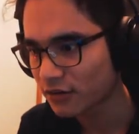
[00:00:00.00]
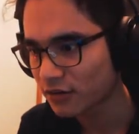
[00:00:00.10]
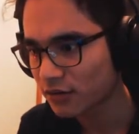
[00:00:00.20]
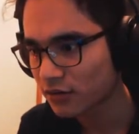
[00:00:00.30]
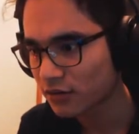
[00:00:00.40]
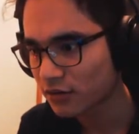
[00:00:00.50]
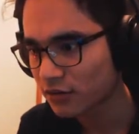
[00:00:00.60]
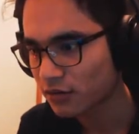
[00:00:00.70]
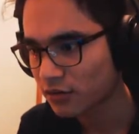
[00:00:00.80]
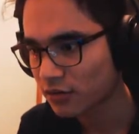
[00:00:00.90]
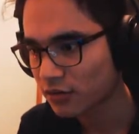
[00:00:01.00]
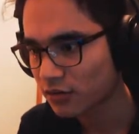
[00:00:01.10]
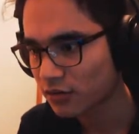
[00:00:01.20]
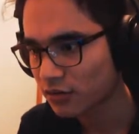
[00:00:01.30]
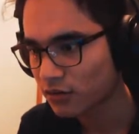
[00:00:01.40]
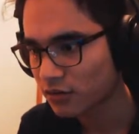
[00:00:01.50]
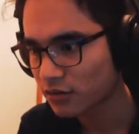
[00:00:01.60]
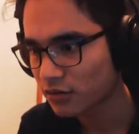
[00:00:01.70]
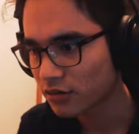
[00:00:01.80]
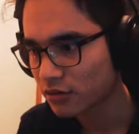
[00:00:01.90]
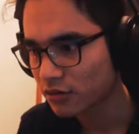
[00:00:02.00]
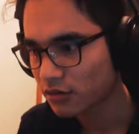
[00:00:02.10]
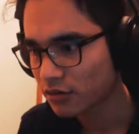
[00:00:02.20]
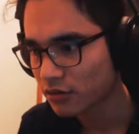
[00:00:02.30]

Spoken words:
Nothing is said.